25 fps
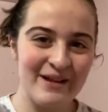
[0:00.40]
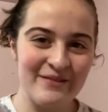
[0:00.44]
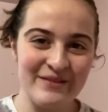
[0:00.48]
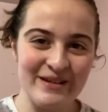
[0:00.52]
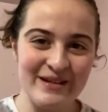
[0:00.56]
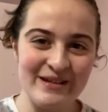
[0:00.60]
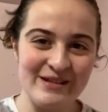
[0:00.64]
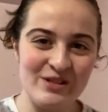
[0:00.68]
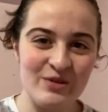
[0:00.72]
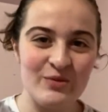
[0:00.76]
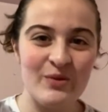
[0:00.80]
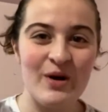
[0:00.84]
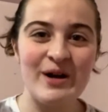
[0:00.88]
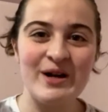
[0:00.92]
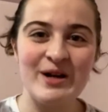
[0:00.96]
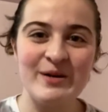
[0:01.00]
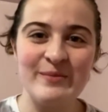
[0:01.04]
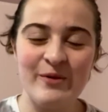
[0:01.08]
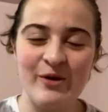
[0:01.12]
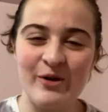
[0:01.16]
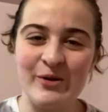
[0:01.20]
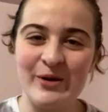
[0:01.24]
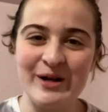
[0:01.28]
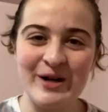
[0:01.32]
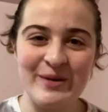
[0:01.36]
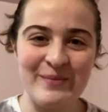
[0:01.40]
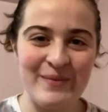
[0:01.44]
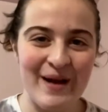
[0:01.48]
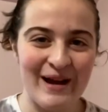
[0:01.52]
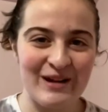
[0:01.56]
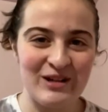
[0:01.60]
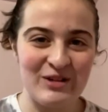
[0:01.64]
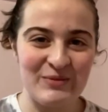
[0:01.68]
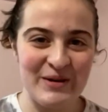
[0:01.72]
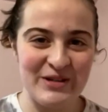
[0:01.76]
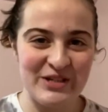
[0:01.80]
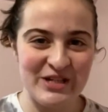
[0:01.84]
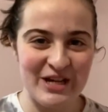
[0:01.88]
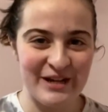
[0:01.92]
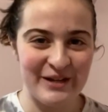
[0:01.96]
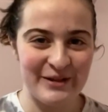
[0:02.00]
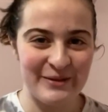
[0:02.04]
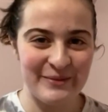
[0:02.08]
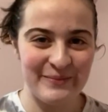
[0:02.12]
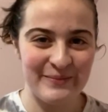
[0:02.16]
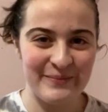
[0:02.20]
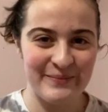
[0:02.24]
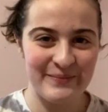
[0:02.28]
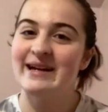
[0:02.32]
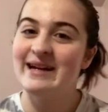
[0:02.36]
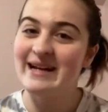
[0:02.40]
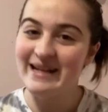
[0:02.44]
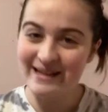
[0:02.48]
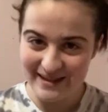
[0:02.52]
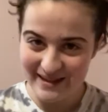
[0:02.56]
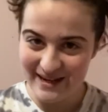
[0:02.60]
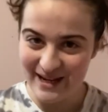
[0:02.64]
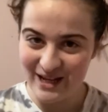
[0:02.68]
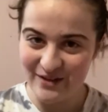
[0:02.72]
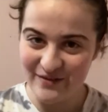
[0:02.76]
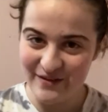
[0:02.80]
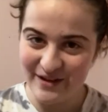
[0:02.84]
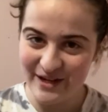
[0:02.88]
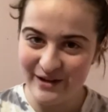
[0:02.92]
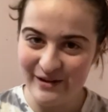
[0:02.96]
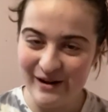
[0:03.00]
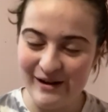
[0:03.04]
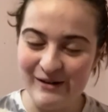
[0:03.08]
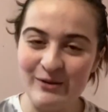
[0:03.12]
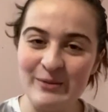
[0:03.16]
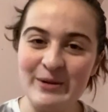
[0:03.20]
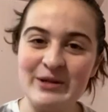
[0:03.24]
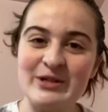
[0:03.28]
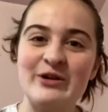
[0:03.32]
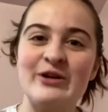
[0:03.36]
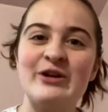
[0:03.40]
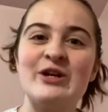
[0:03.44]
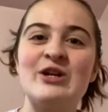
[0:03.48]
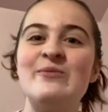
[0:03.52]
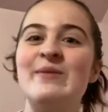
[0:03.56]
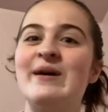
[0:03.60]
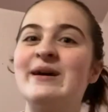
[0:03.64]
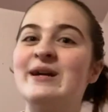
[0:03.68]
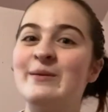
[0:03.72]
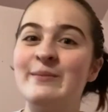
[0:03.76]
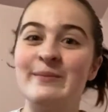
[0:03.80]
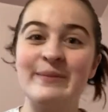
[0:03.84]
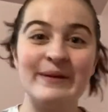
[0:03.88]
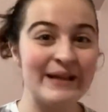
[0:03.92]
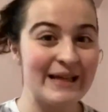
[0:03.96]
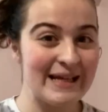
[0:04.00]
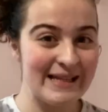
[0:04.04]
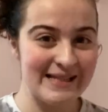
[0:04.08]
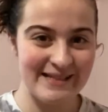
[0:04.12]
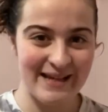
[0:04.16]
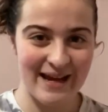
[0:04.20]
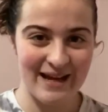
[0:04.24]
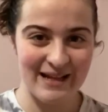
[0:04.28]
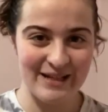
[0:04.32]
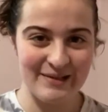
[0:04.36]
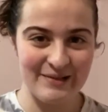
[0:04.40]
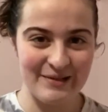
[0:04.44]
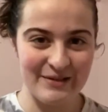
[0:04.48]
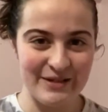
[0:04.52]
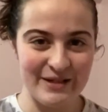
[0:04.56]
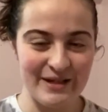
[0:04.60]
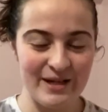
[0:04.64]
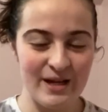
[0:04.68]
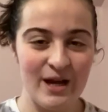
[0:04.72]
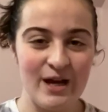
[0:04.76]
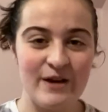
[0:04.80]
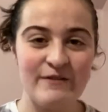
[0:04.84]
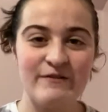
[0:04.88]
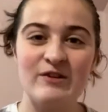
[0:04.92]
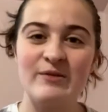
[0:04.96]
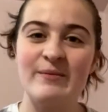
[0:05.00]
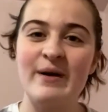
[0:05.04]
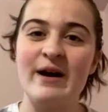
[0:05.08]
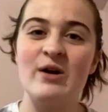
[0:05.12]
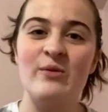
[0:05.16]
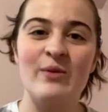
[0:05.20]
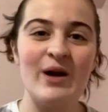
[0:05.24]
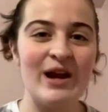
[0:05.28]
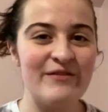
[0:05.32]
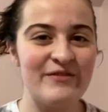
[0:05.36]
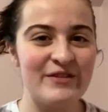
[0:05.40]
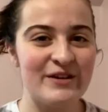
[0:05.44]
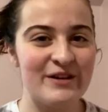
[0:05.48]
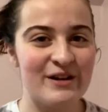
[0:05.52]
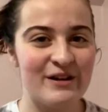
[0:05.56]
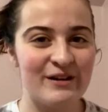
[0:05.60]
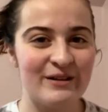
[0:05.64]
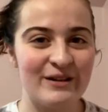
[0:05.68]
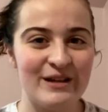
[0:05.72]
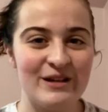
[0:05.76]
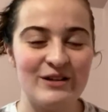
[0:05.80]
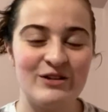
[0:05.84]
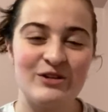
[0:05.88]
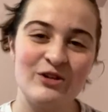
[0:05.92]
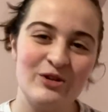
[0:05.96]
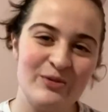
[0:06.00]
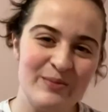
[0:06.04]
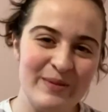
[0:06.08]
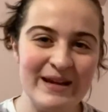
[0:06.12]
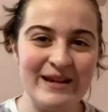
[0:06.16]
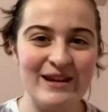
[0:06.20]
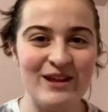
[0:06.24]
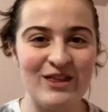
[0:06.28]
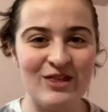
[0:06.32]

Curlies! Welcome back to my channel. In today's video, I will be showing you my complete styling routine for my wavy curly 2B to